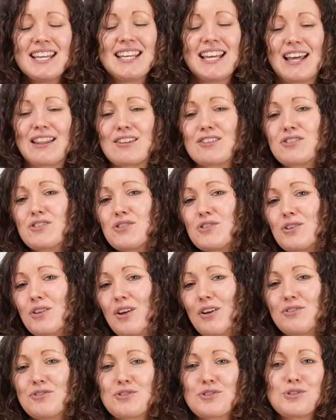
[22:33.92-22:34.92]
Yeah, there's
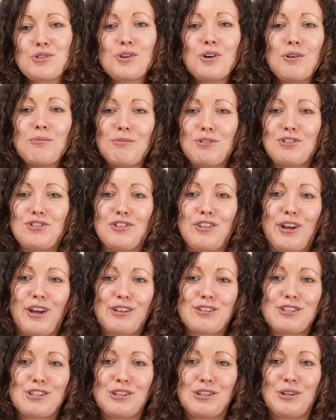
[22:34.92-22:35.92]
so much there
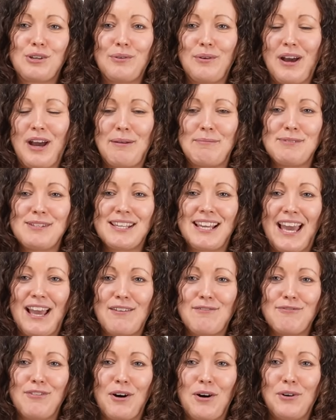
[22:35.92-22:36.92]
to, um, to get
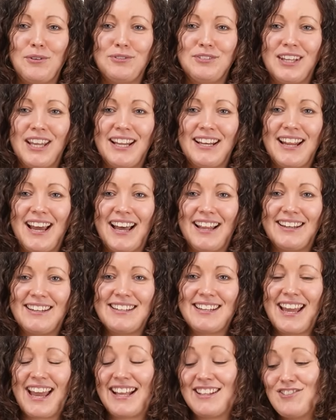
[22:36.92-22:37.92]
involved in
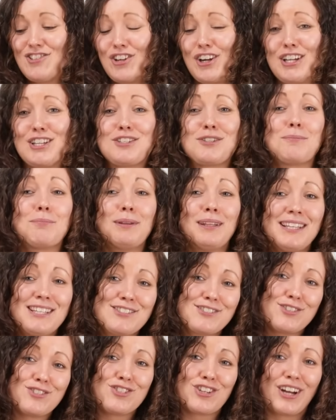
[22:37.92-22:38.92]
and enjoy, so
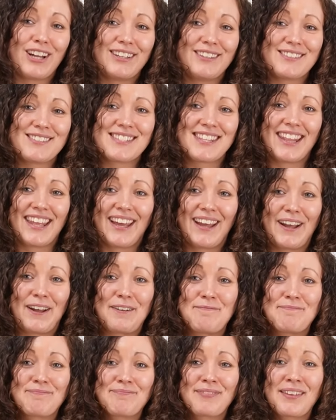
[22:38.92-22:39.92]
please do join us there.
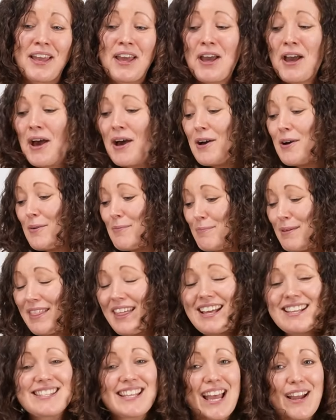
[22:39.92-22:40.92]
But
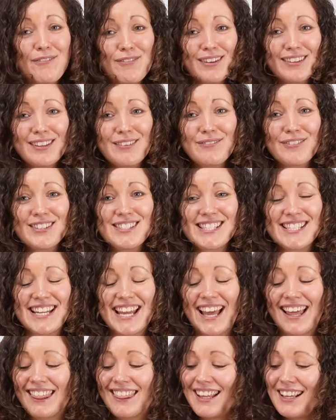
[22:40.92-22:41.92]
that's everything for
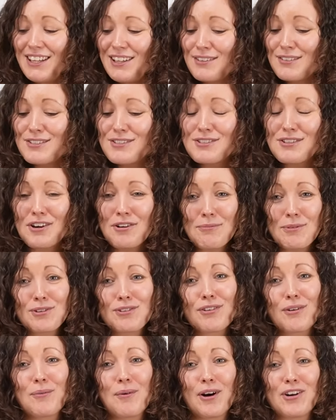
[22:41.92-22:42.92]
today. Thank you so much
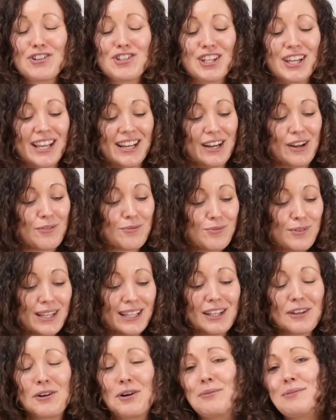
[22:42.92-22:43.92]
for watching. I
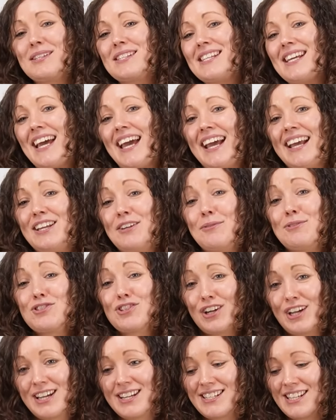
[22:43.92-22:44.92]
really hope you you
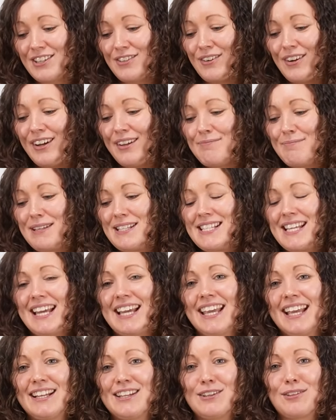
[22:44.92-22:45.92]
enjoyed, you know, me
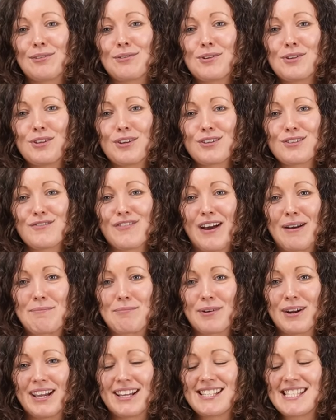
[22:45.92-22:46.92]
taking you through those
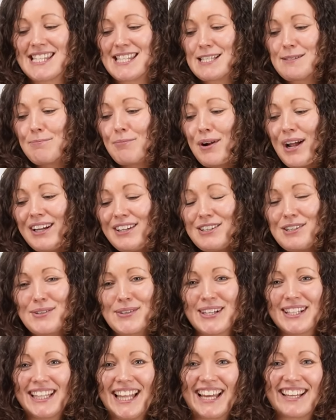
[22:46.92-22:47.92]
fabrics and this brand new
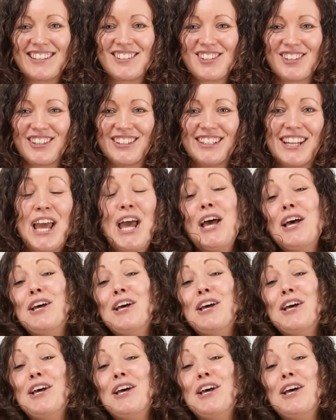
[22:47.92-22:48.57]
collection.